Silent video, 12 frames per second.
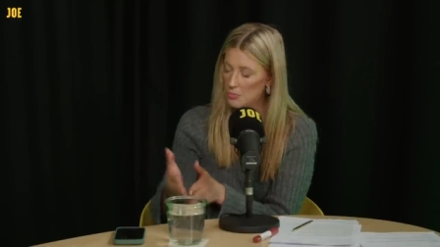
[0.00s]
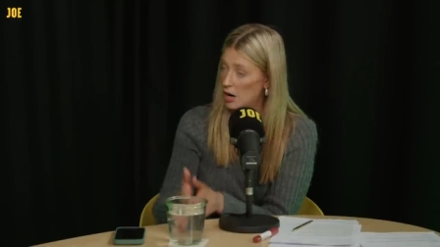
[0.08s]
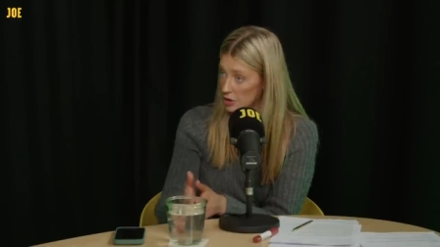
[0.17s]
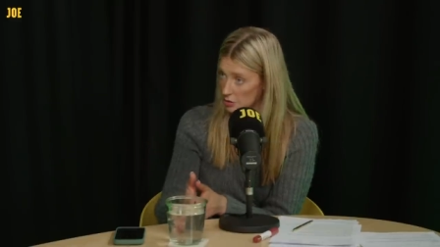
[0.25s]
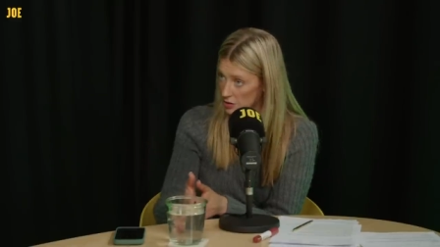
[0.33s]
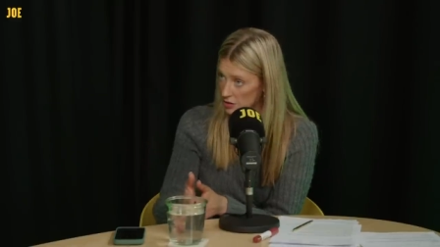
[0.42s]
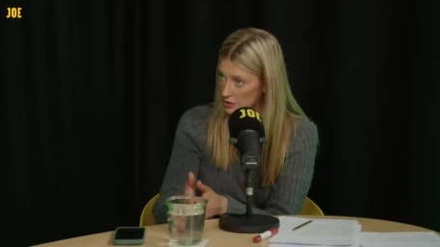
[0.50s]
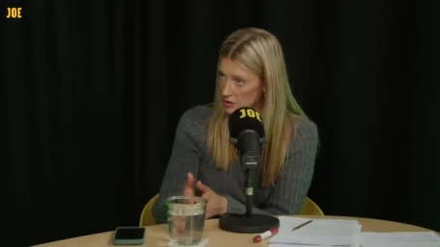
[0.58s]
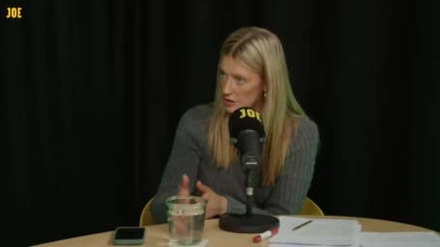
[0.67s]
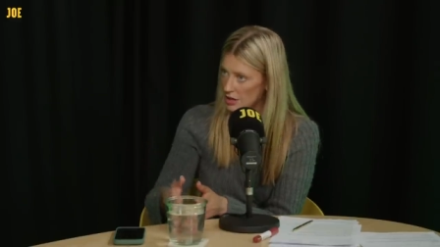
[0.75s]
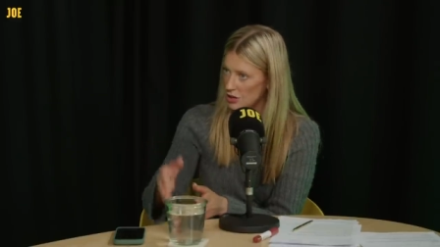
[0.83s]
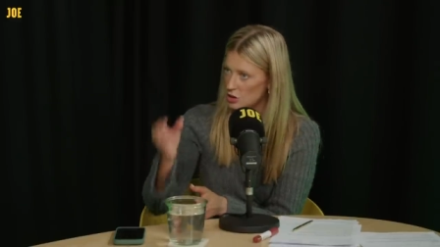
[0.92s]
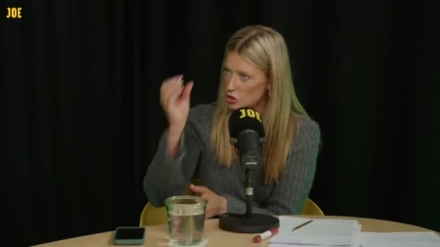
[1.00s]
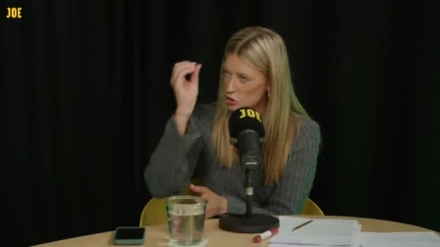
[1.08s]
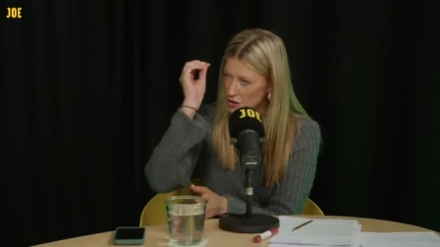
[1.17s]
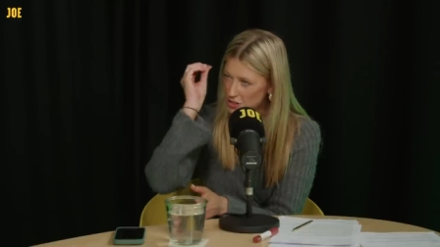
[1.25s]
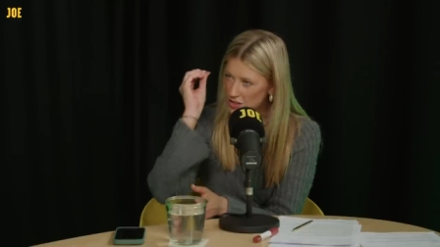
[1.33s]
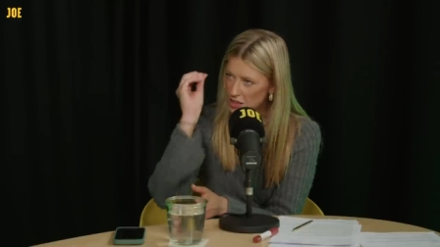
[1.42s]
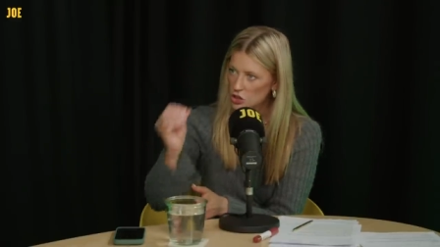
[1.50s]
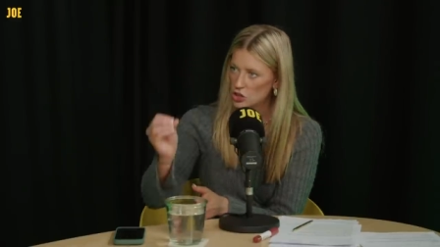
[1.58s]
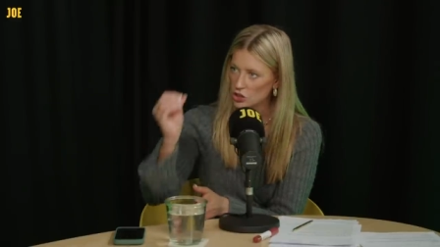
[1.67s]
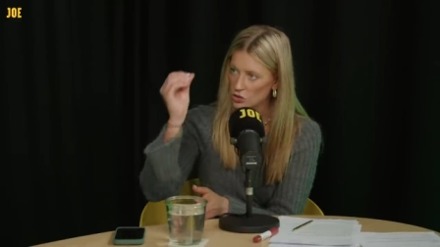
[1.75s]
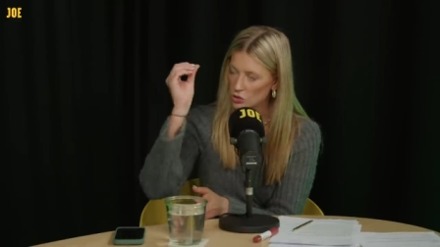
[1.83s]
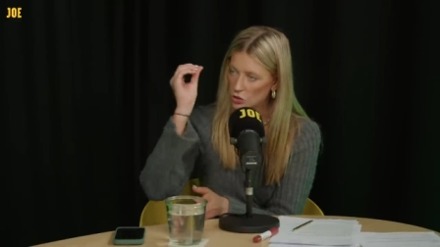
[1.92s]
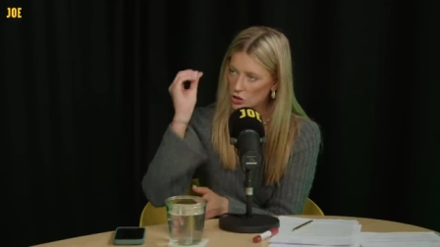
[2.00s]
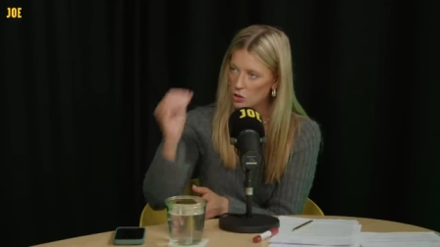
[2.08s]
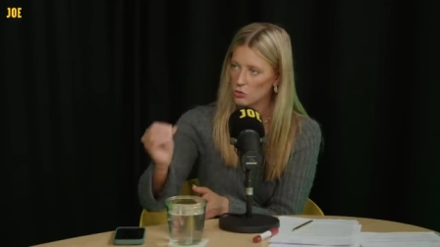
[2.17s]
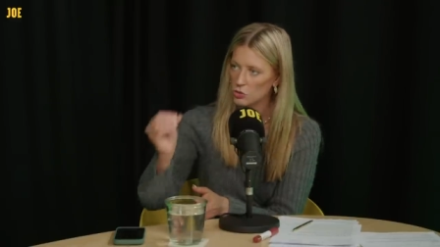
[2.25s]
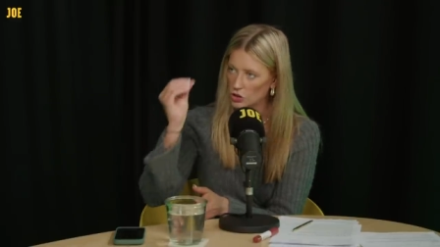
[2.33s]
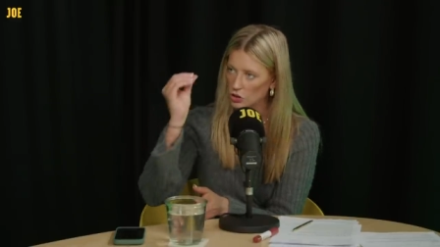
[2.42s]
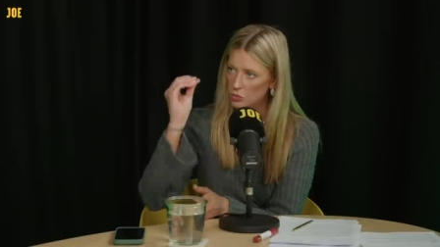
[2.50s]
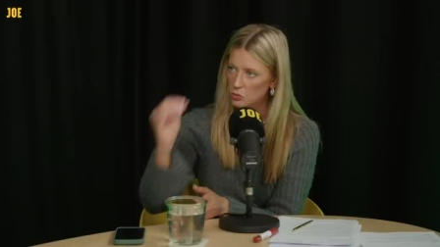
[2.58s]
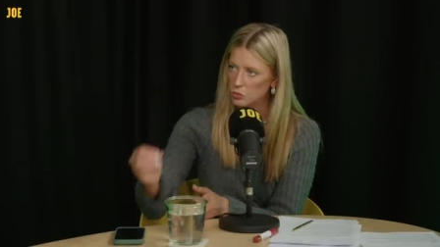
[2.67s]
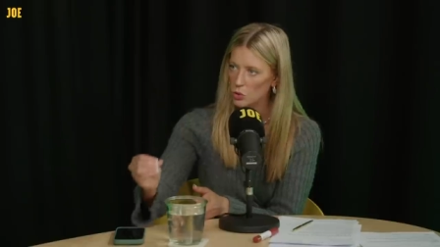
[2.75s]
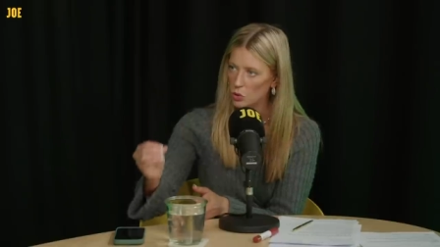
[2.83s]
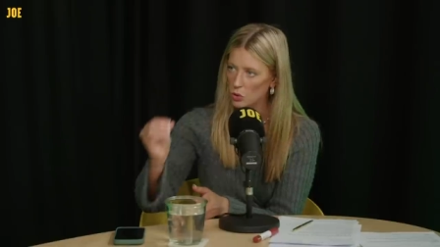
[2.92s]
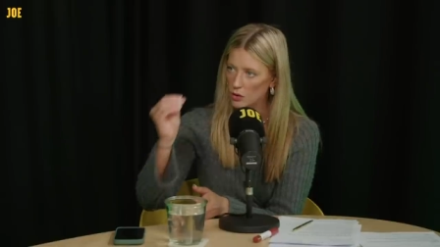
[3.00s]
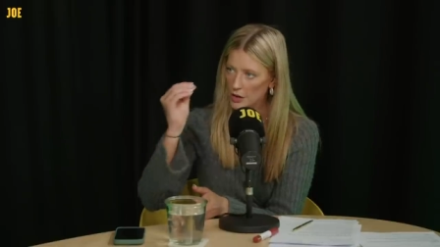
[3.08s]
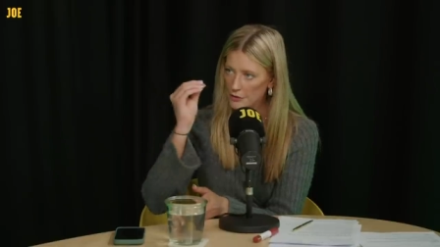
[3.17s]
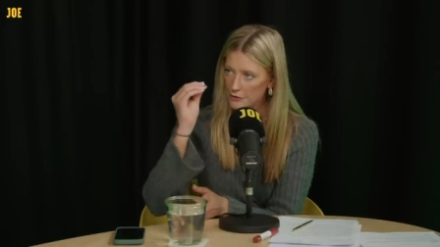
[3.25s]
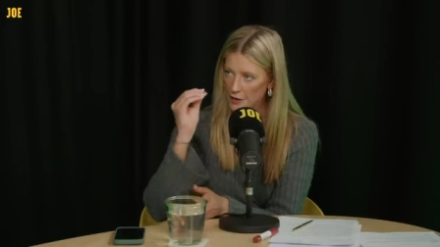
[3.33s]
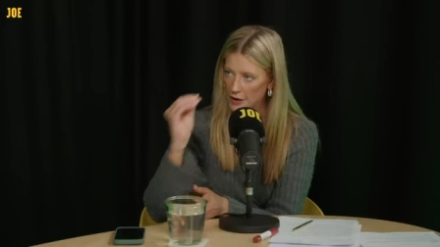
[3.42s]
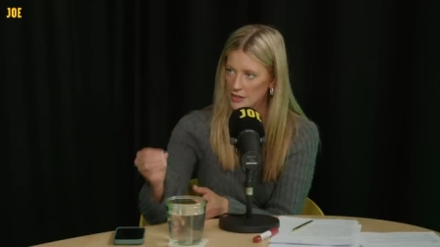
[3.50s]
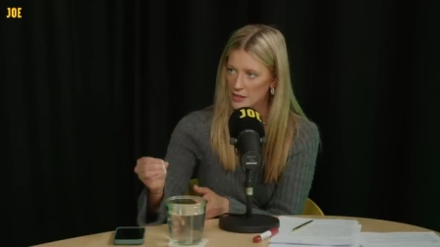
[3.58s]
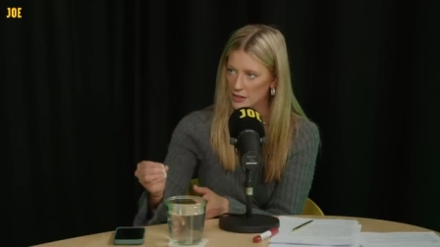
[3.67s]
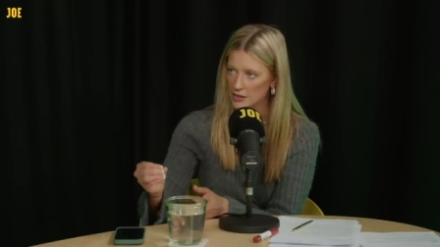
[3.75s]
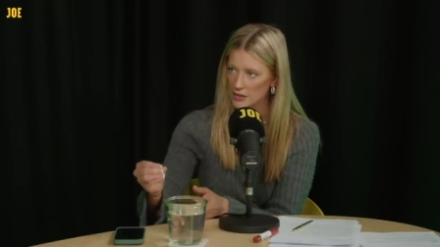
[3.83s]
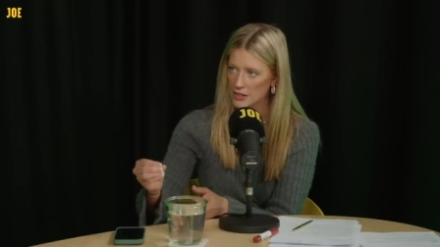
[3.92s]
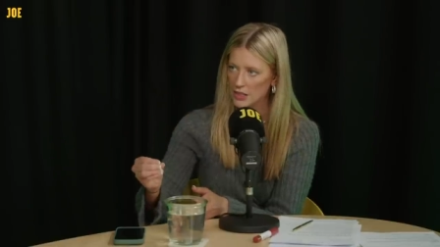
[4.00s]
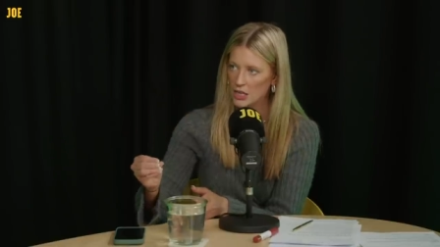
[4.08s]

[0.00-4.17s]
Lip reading: Migrants, they're your traditional culture war fighters.